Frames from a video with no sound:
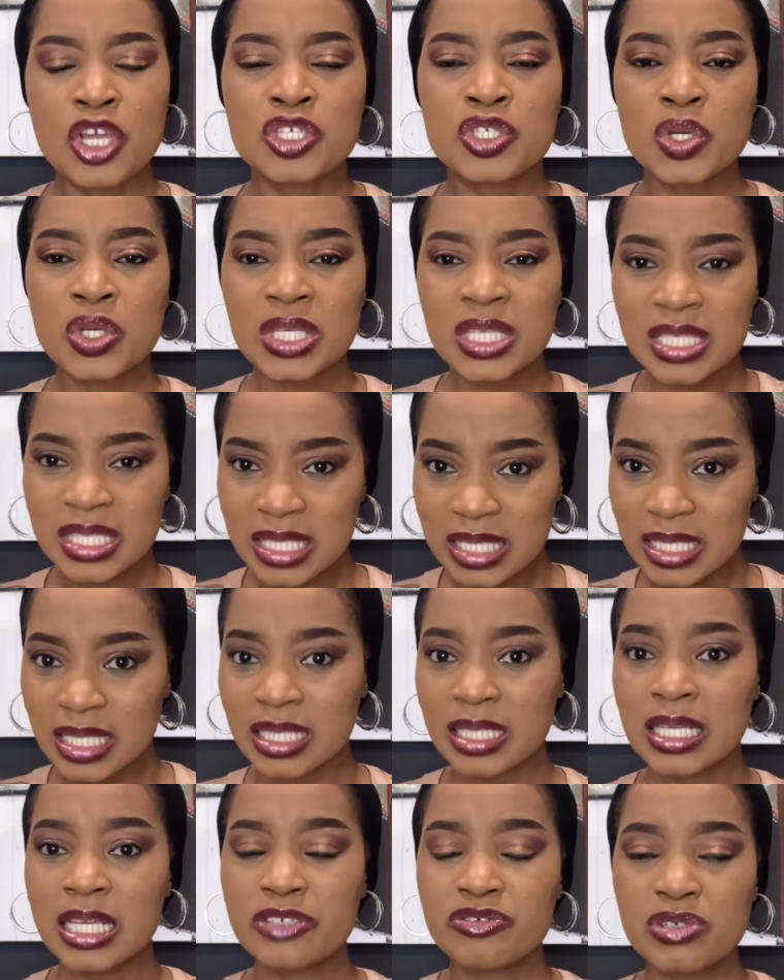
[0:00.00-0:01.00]
So
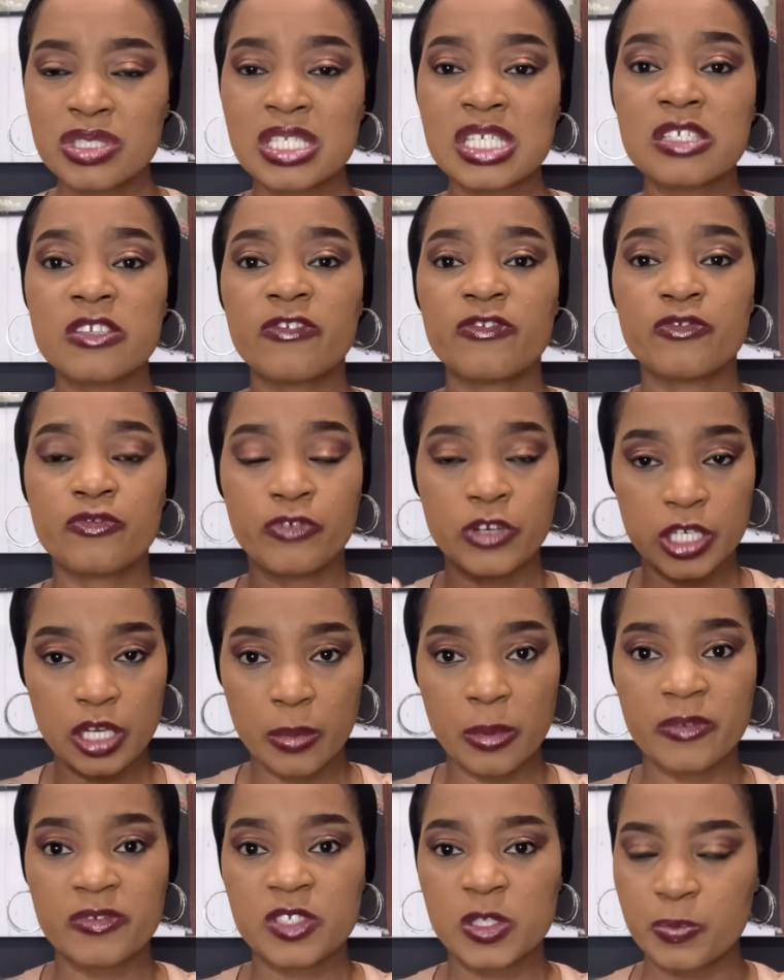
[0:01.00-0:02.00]
is Idris's
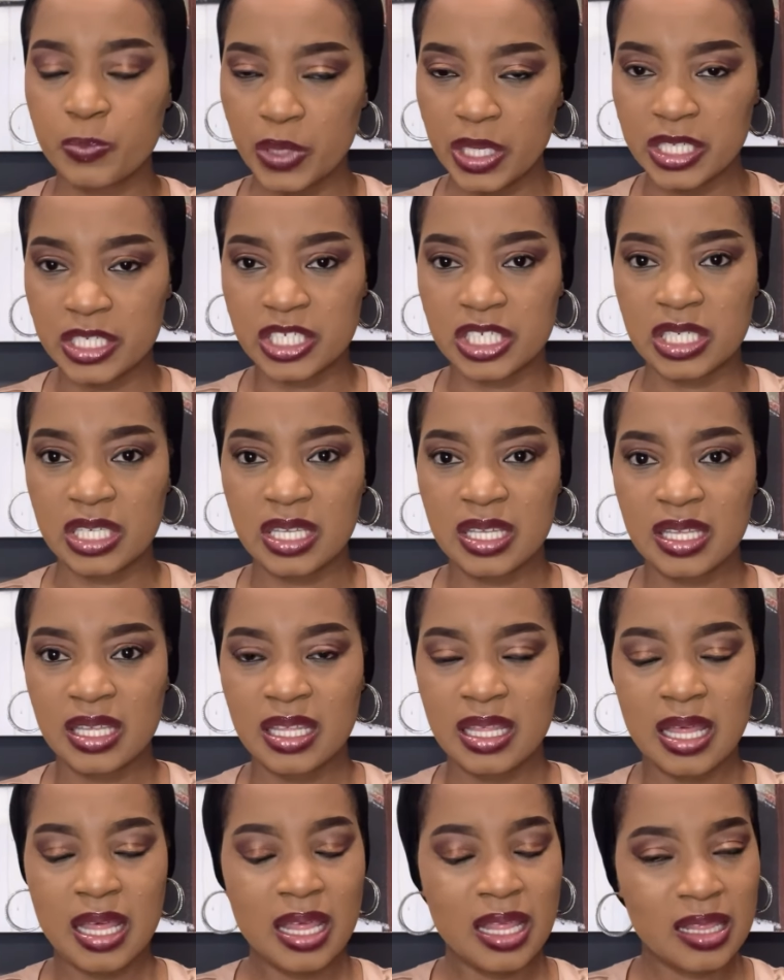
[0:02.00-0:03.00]
freedom of speech
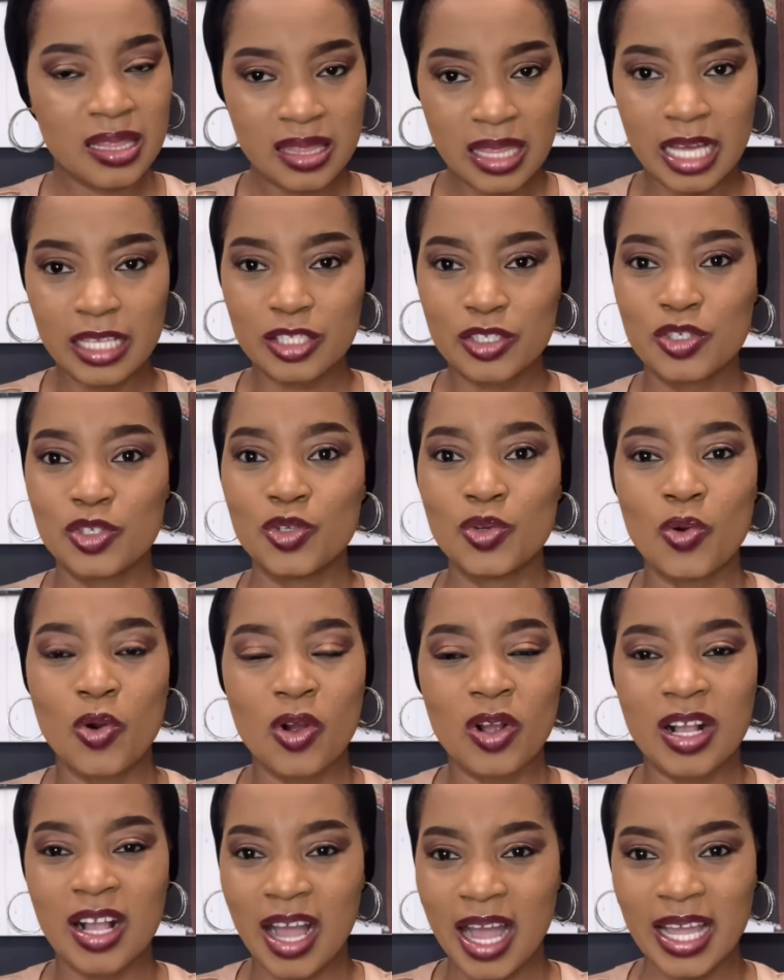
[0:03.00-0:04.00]
that you
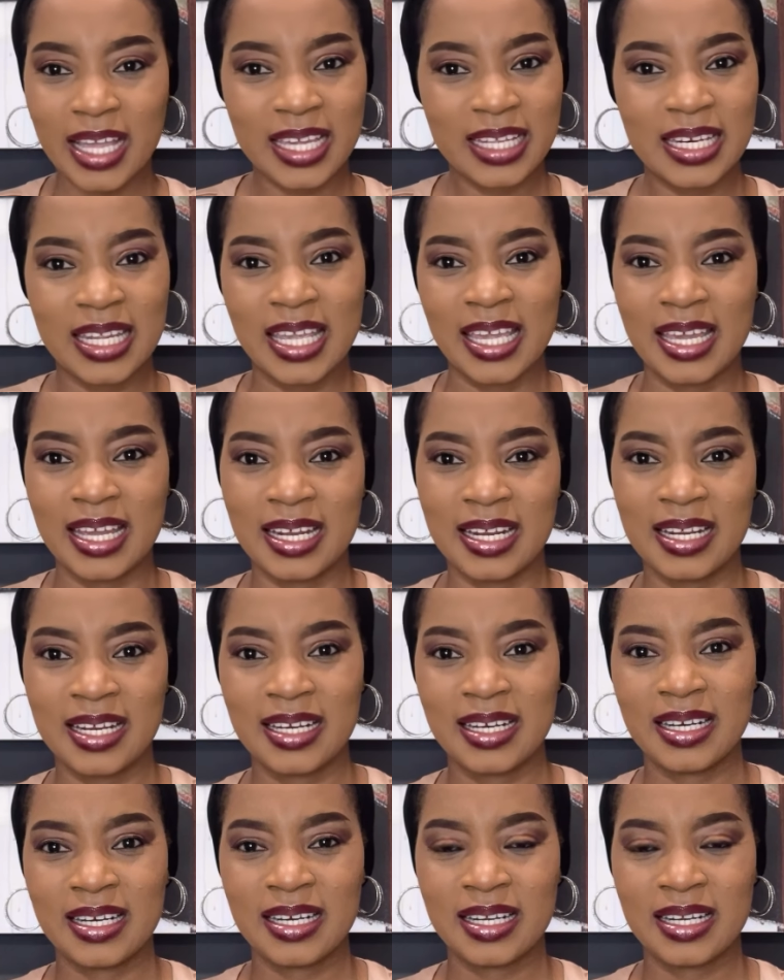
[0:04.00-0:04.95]
are gagging here?